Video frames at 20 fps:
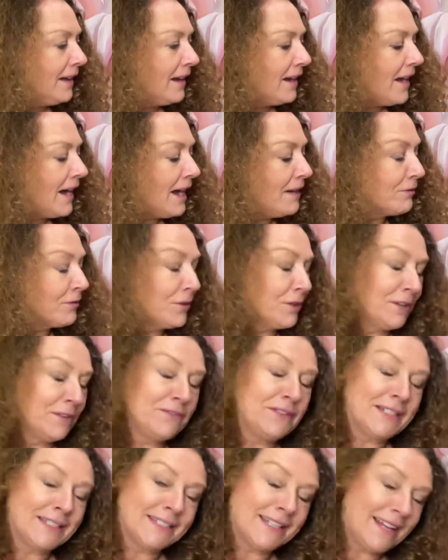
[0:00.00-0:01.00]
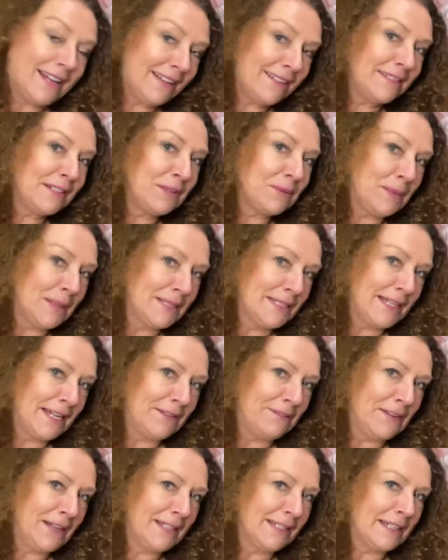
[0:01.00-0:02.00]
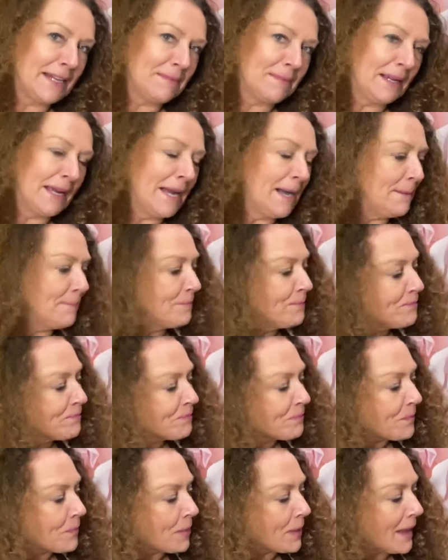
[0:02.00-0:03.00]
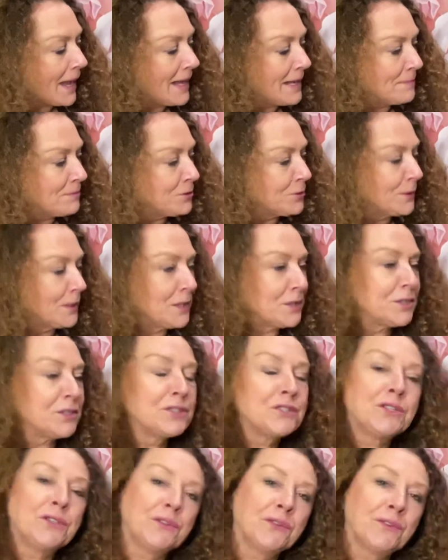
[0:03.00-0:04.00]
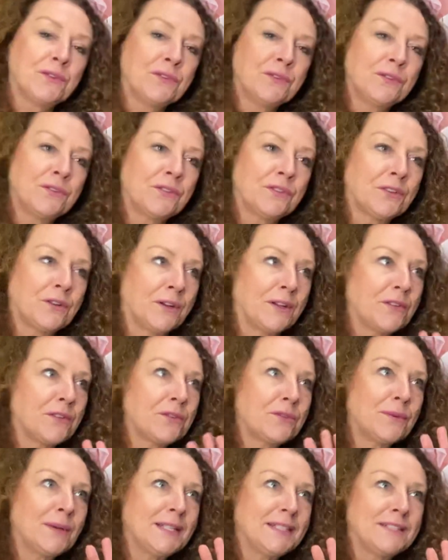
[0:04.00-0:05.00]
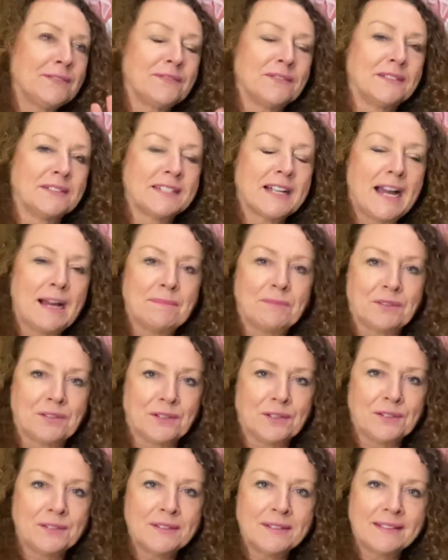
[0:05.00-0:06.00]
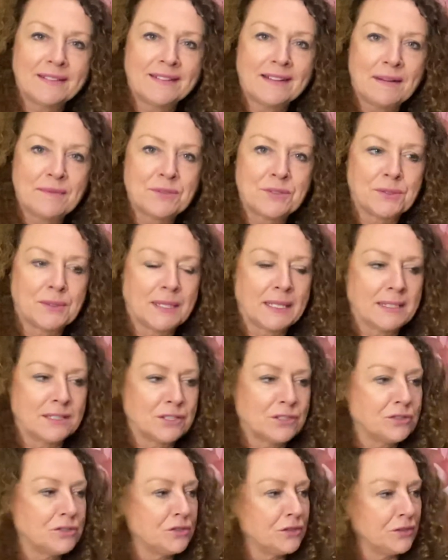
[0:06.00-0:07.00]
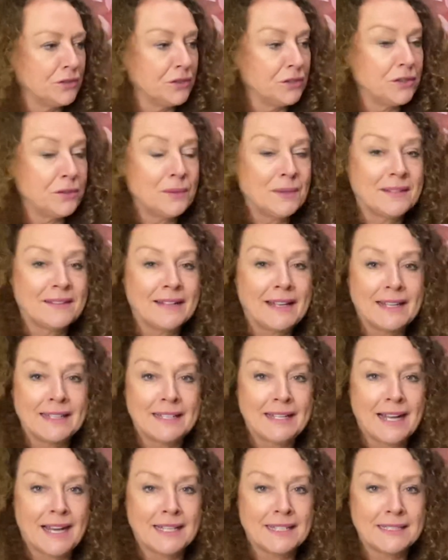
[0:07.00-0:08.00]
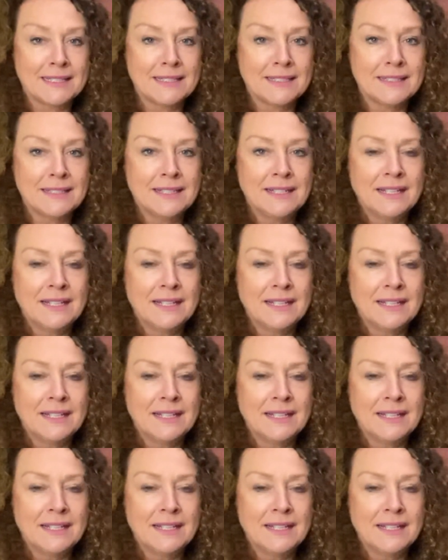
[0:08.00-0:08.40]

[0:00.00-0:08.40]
I've got a fantastic one-day event coming up, and I'm doing it to three different time zones. I'm doing it to the USA and Canada,